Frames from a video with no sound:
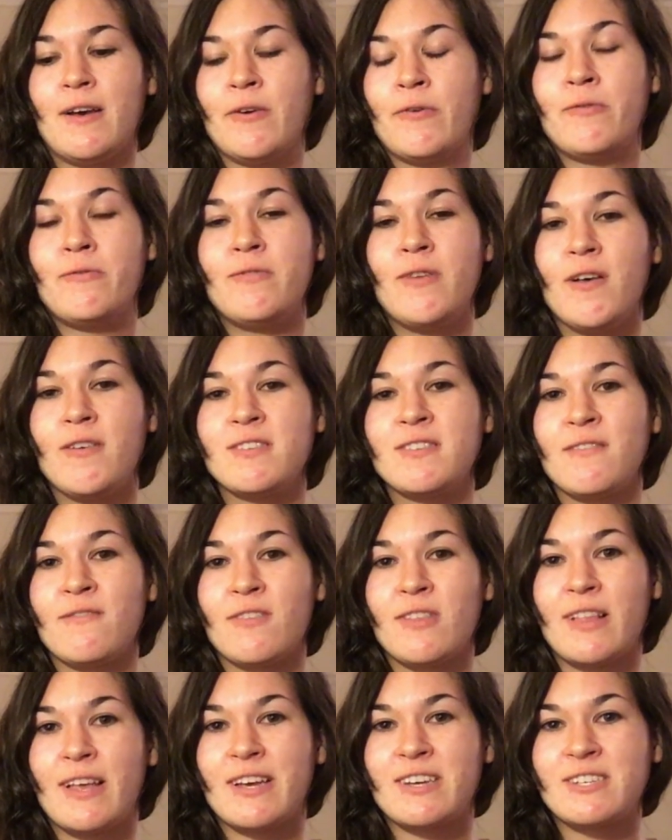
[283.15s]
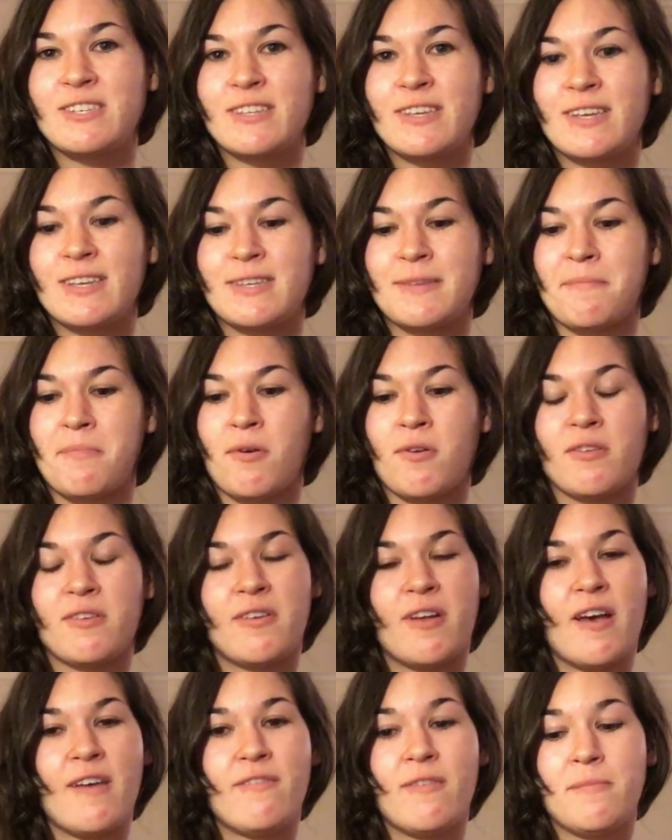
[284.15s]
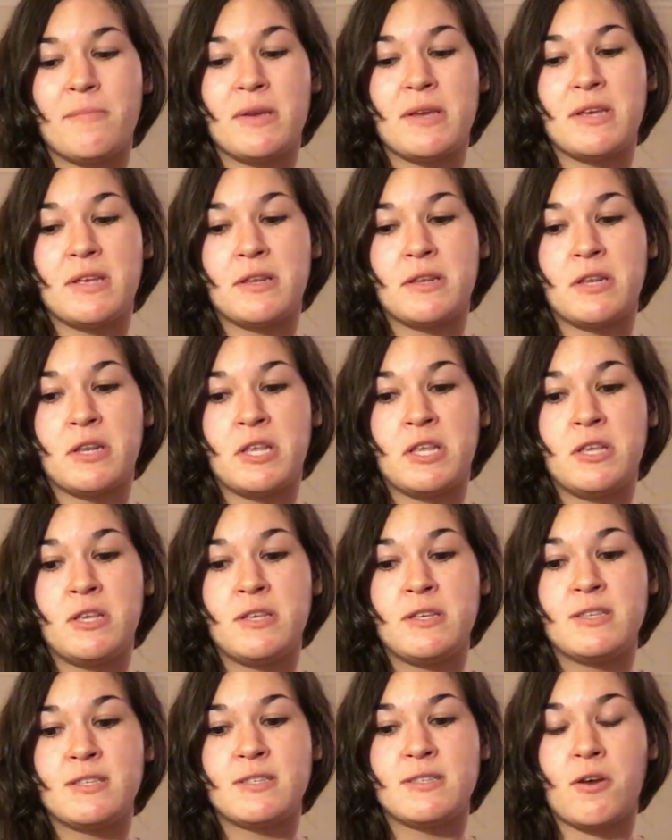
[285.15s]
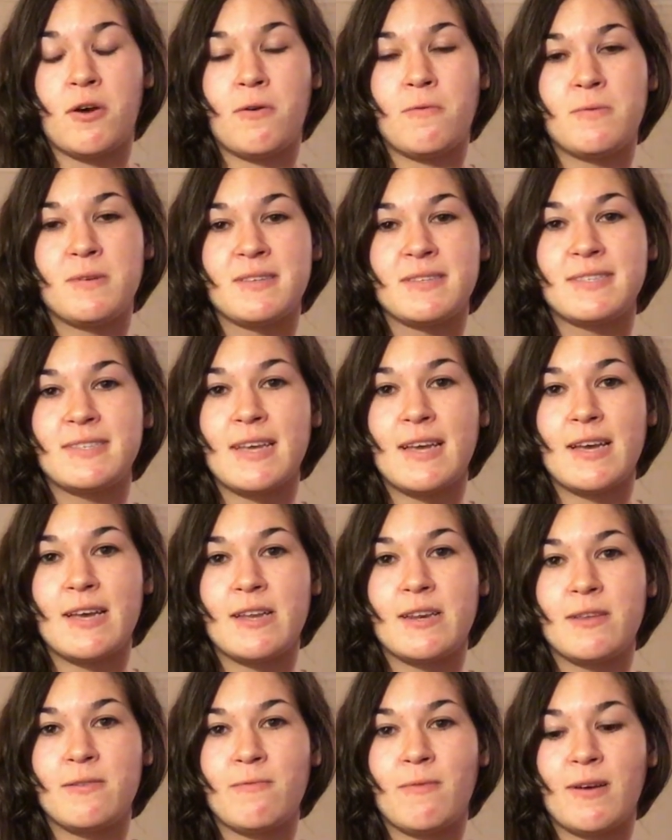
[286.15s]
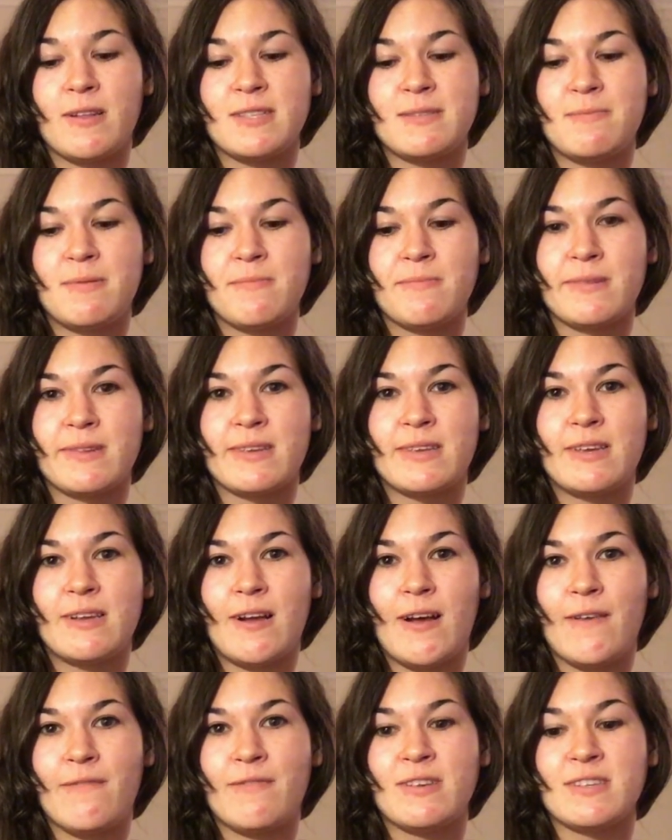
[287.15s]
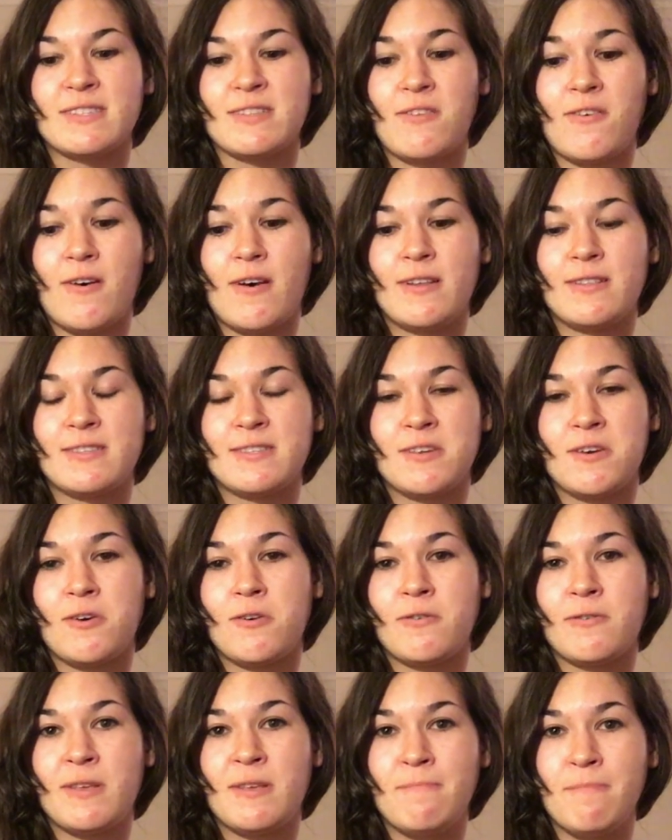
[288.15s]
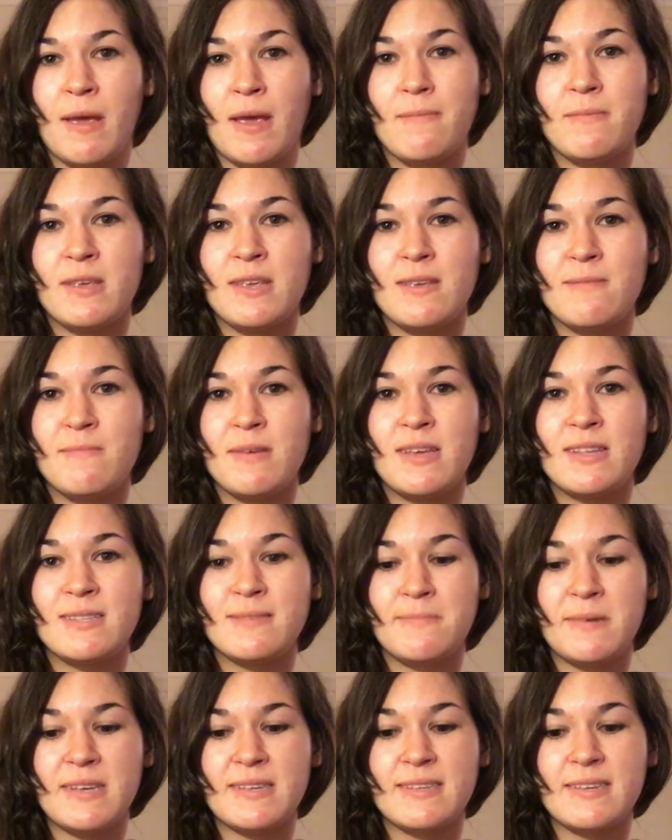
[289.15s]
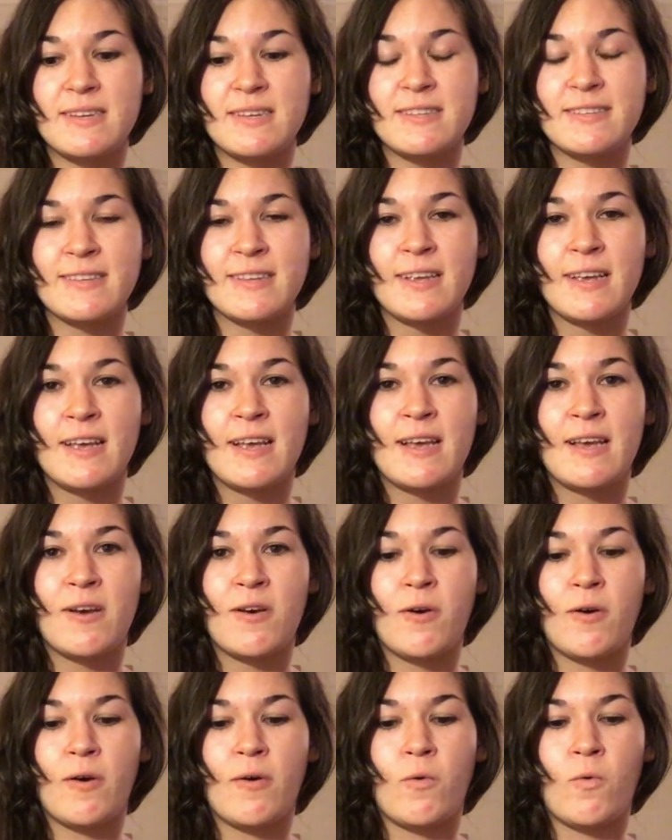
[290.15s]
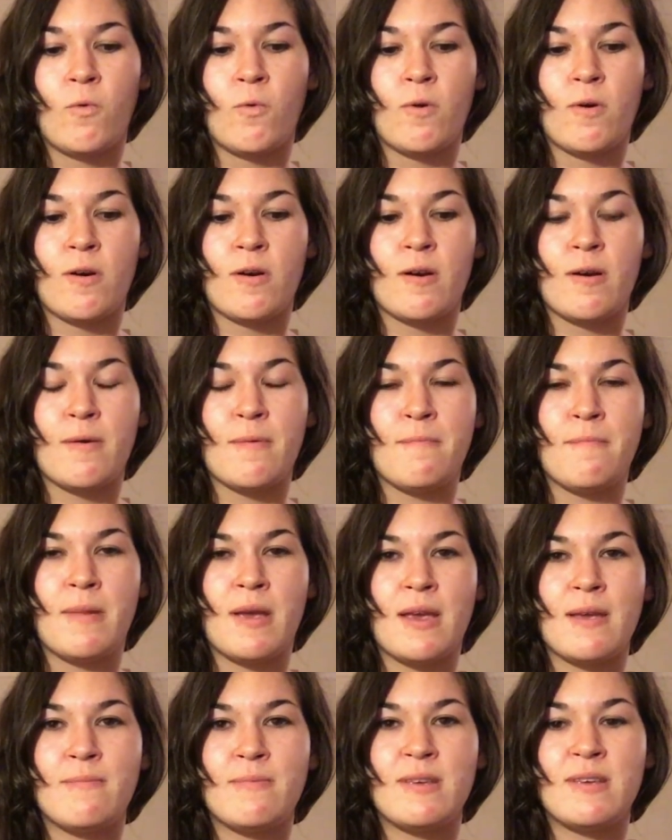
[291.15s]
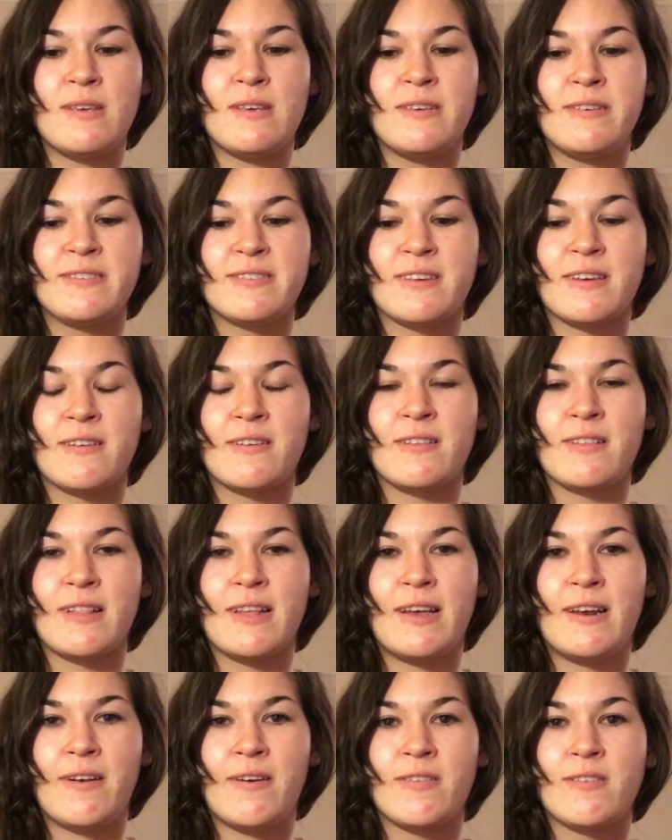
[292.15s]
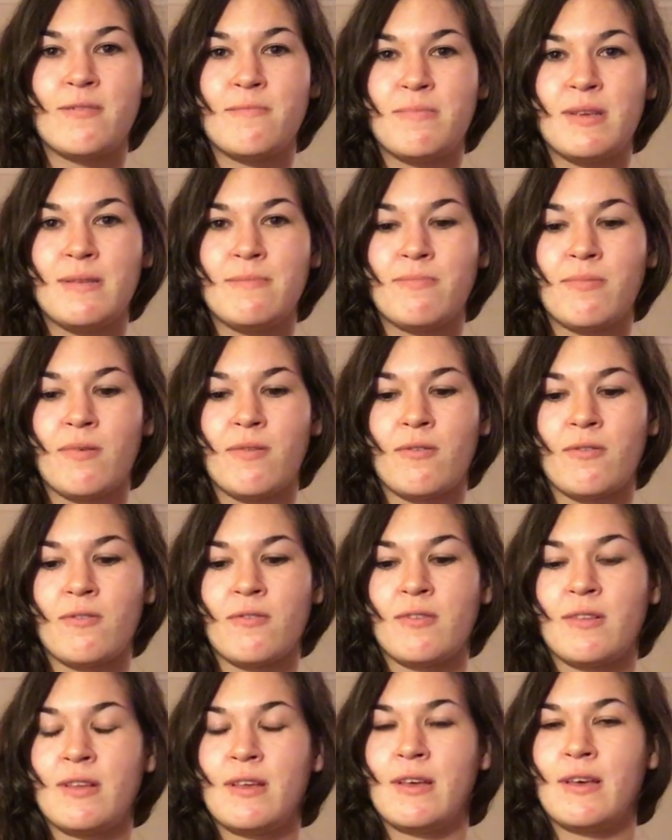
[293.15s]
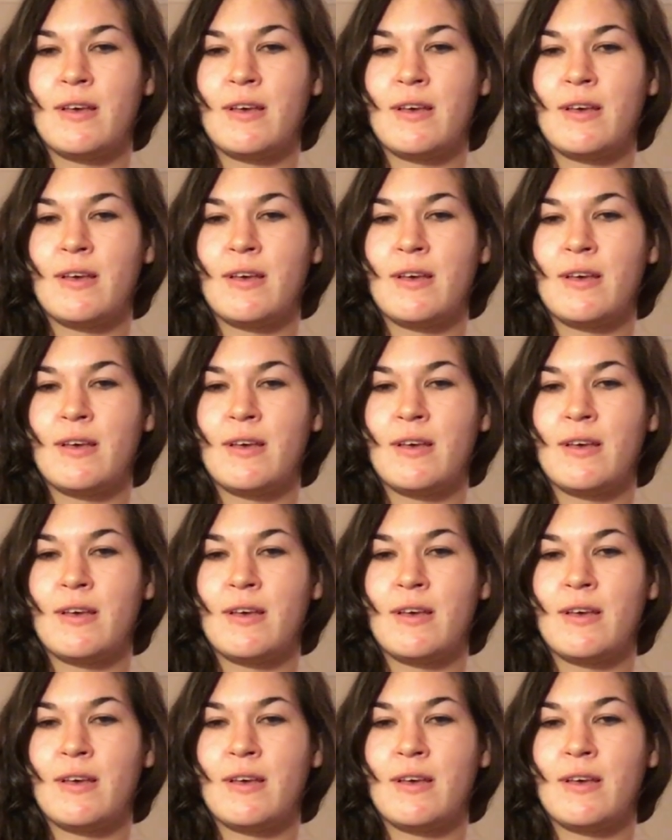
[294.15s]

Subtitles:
who knows if he'll actually get to pull it off. I mean, he's always said he wants people to get off his lawn, so maybe he means business, or maybe he's gonna let other people